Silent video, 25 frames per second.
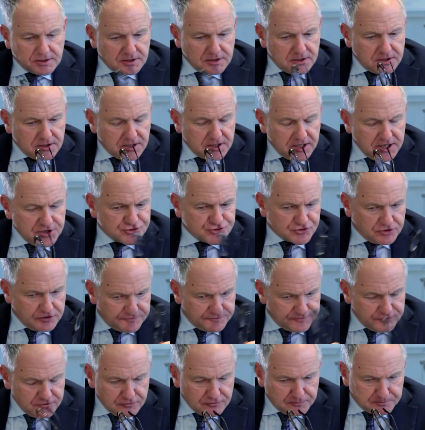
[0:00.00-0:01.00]
Adrian, a
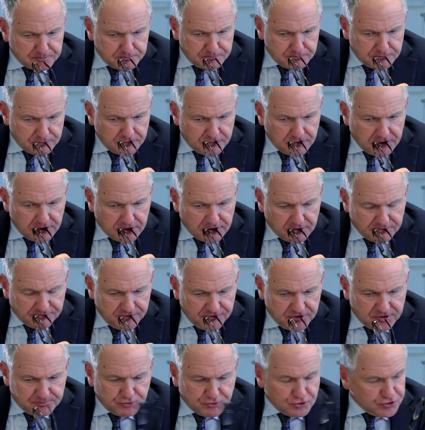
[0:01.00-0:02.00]
few
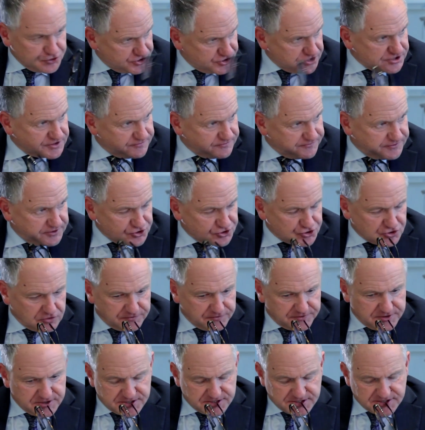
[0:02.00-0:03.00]
further points just to finish
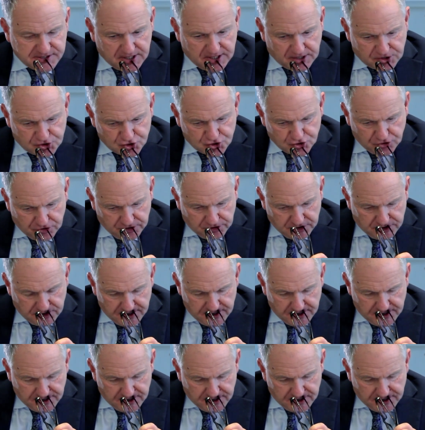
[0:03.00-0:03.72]
off this section.